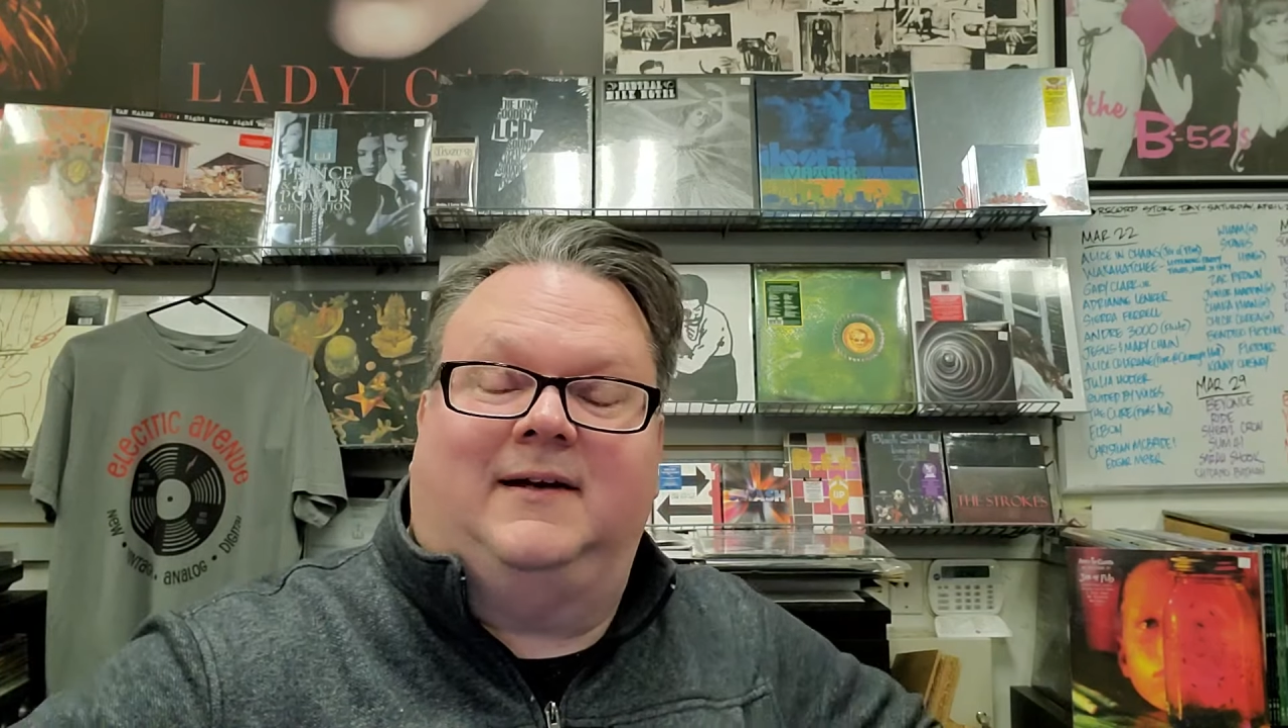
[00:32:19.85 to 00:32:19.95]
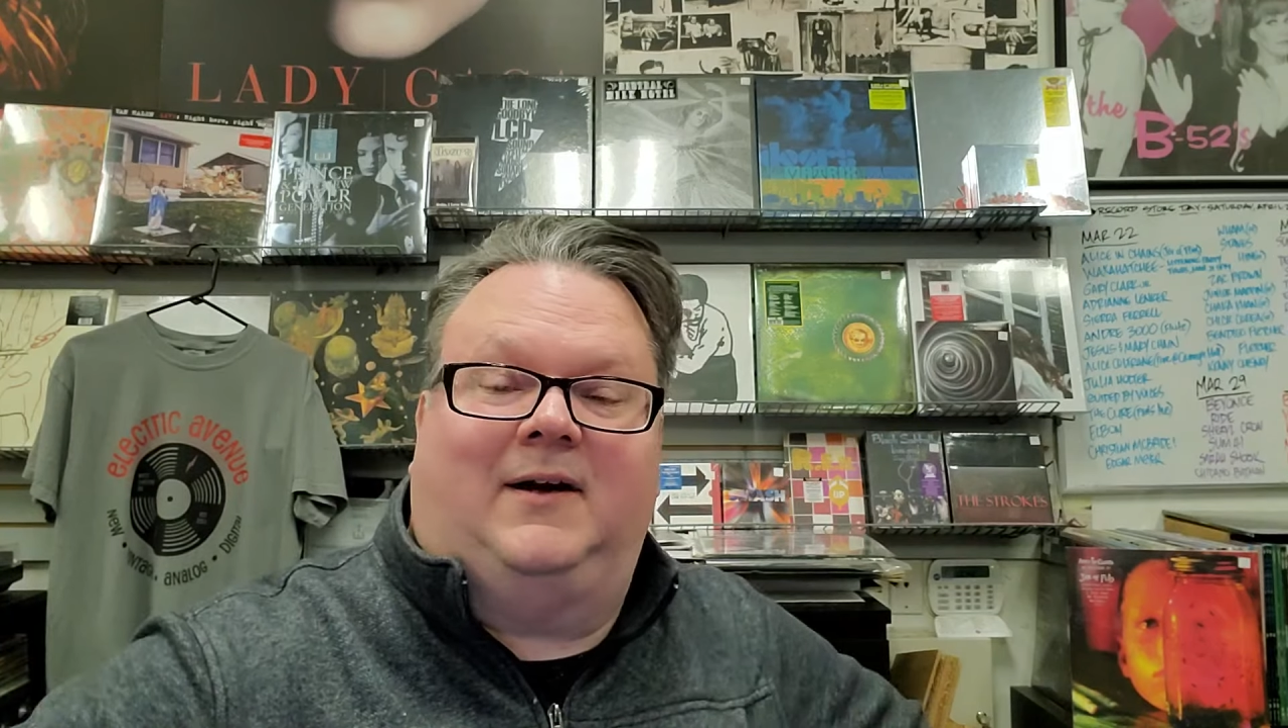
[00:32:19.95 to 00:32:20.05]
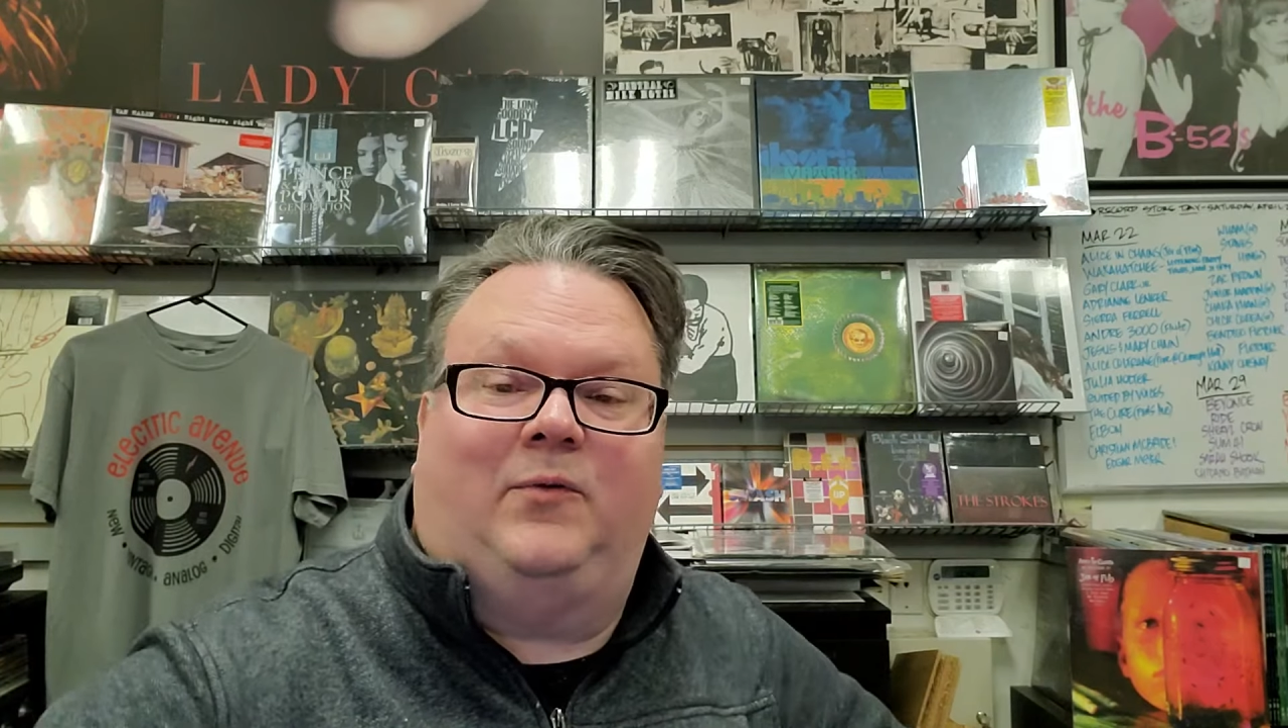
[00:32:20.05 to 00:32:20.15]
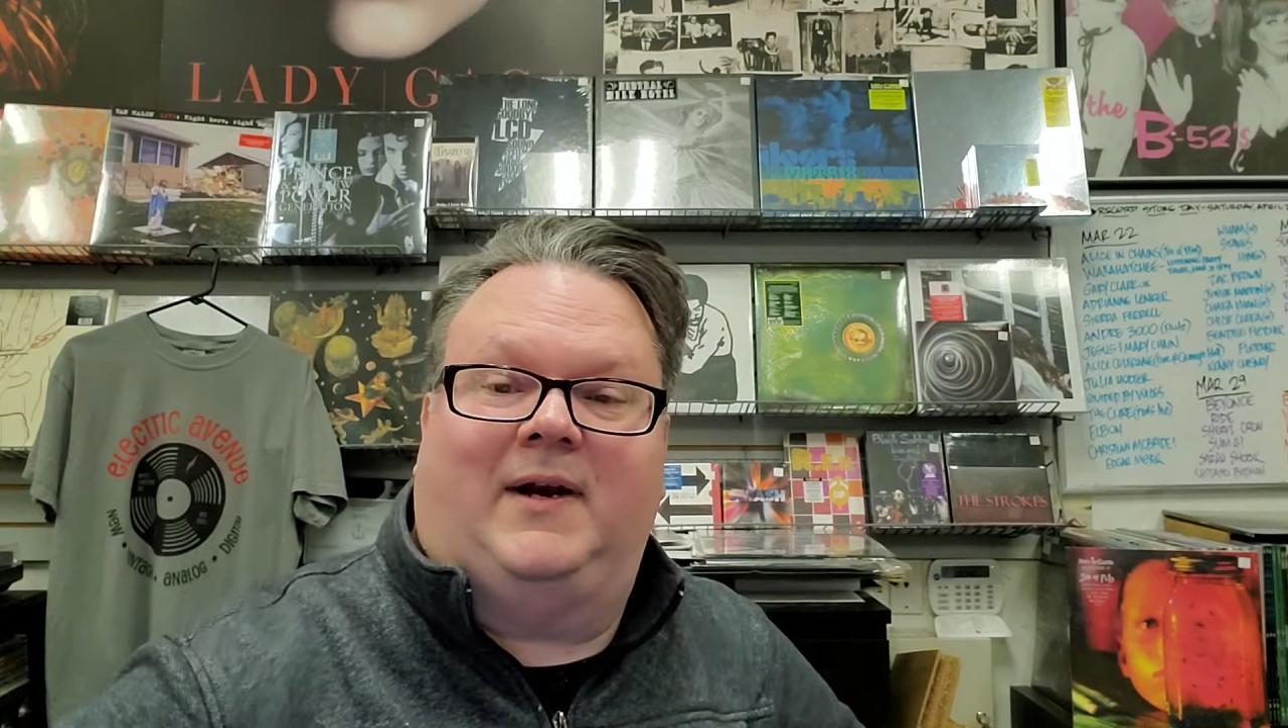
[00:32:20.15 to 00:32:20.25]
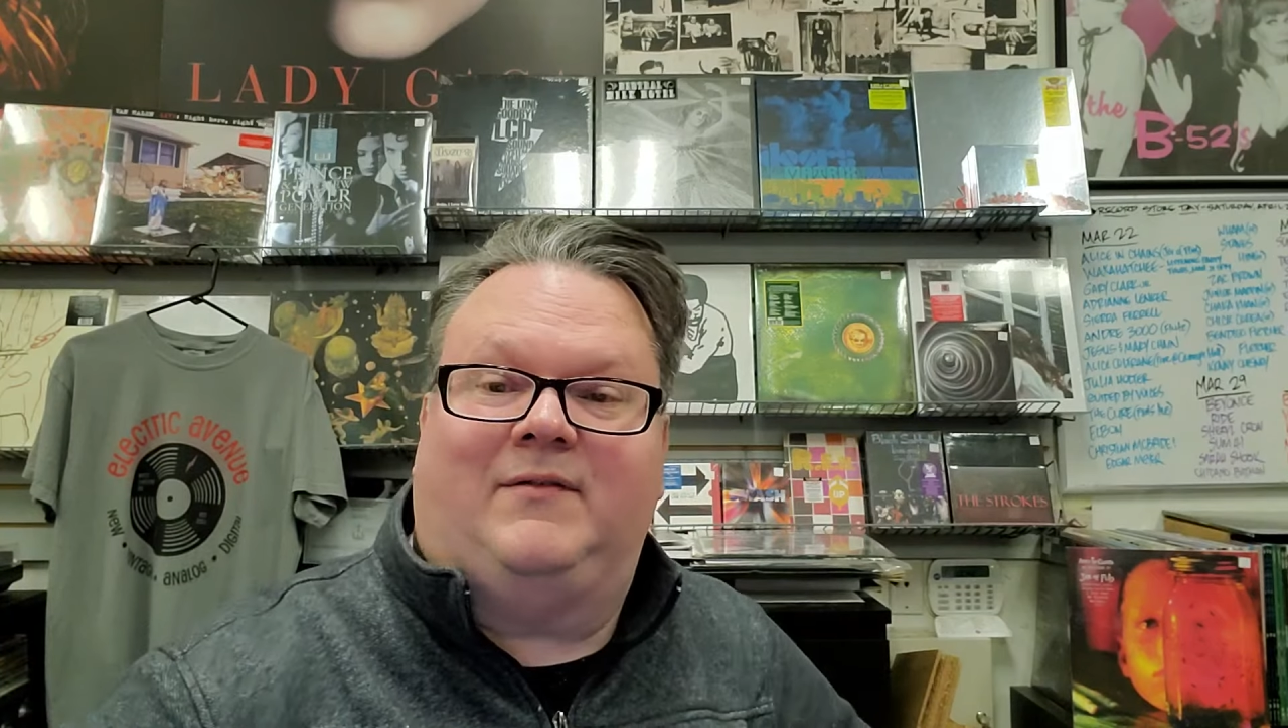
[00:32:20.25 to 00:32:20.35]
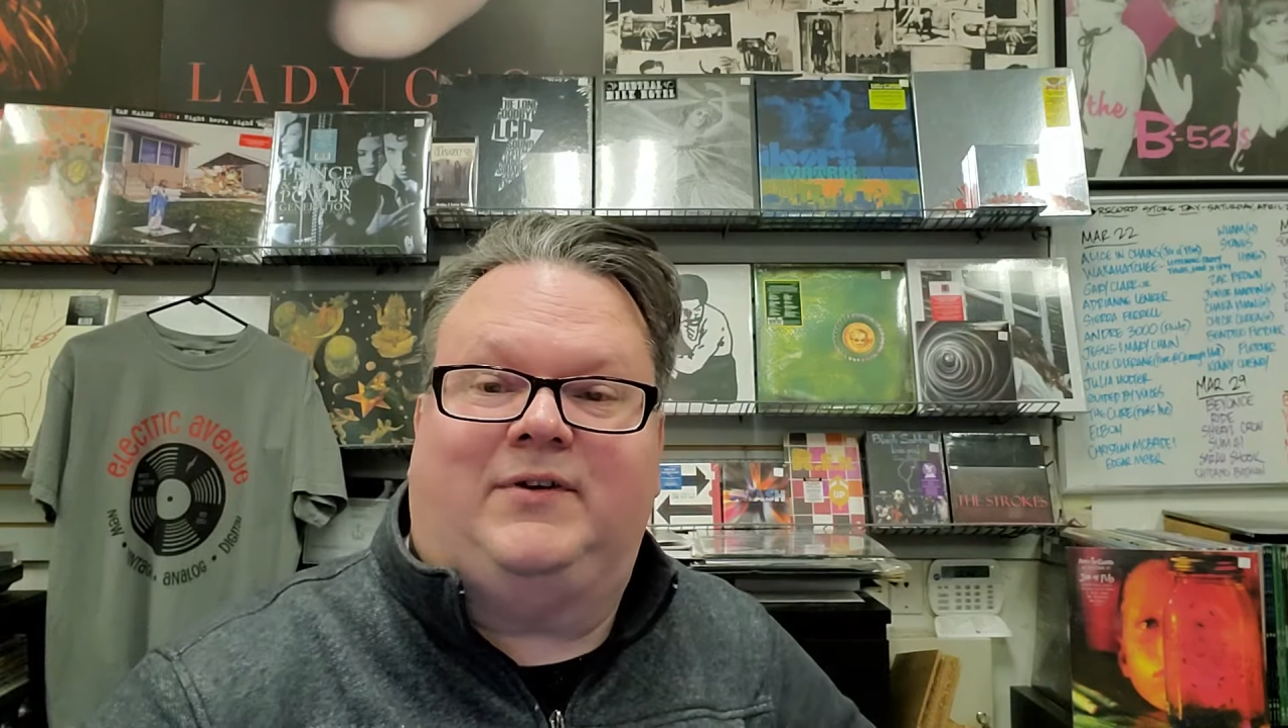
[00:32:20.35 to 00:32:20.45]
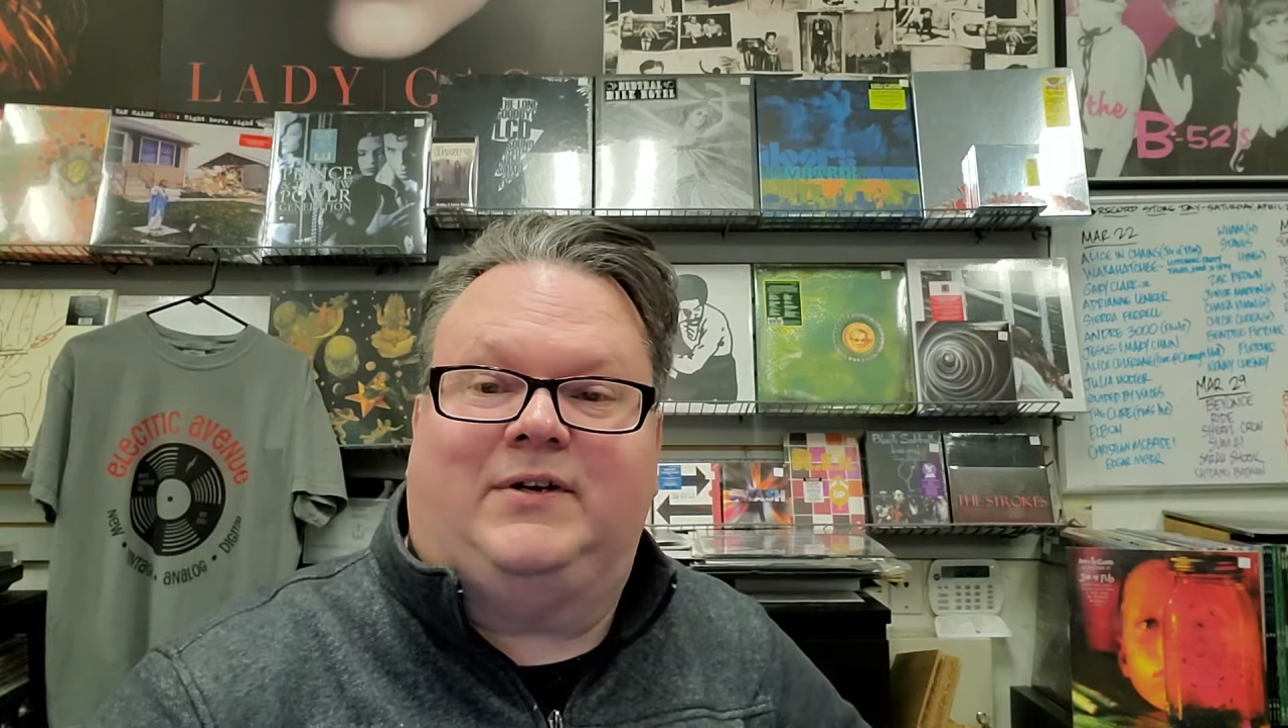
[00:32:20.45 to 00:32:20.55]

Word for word: Uh, whatever